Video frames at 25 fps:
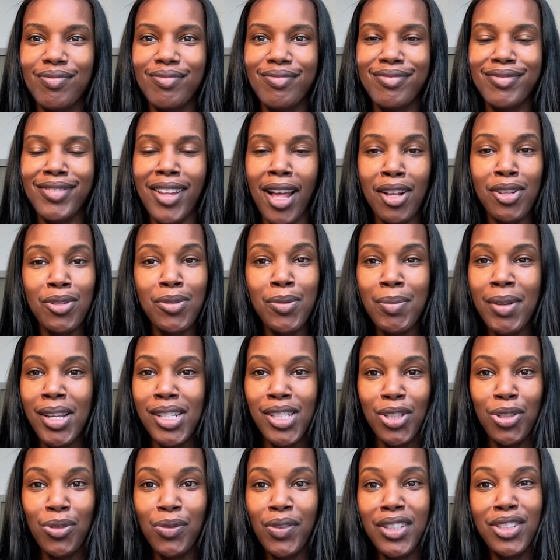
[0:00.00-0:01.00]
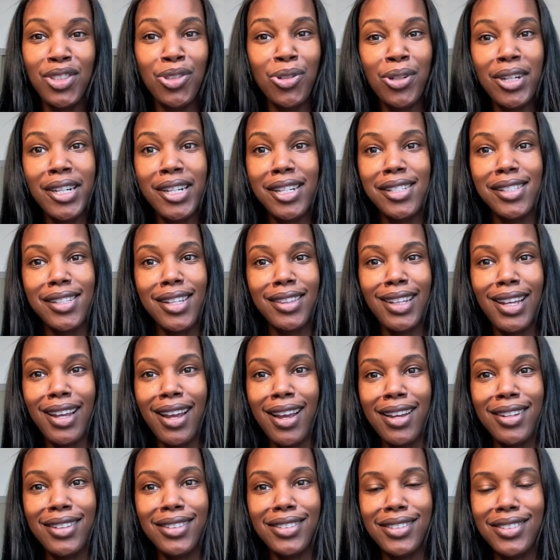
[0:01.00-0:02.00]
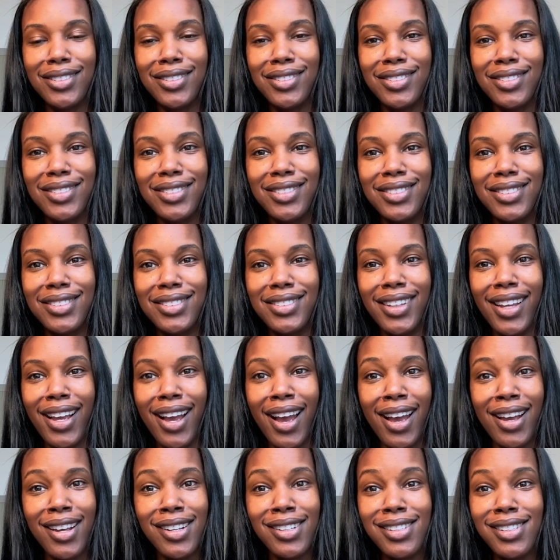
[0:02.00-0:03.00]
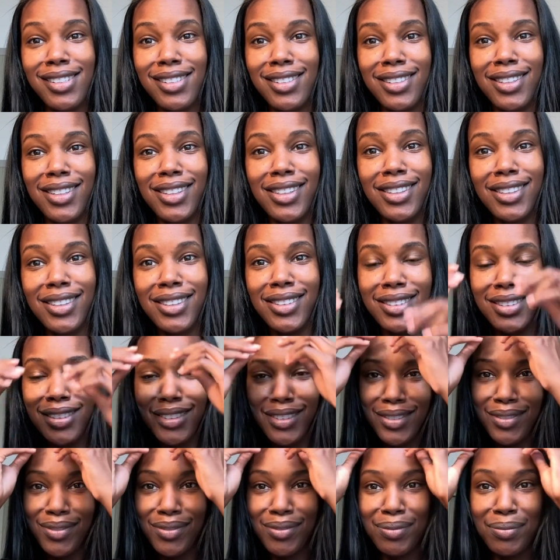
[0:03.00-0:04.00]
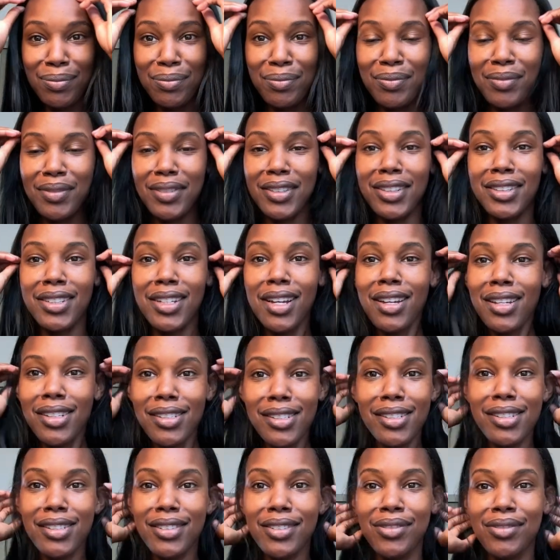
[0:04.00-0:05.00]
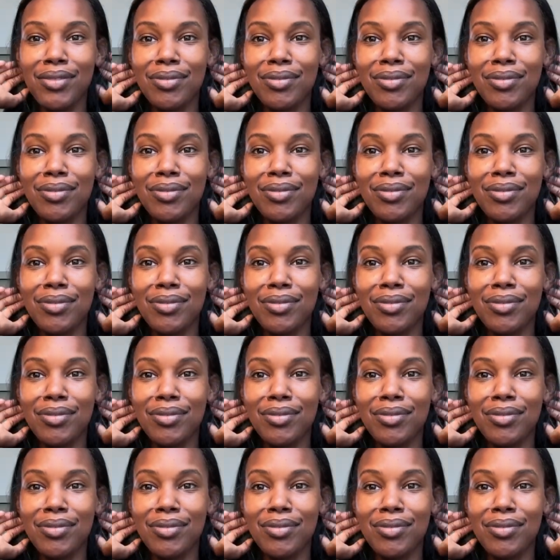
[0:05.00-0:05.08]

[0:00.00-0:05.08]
That's what makes you victorious at the end, guys. It does.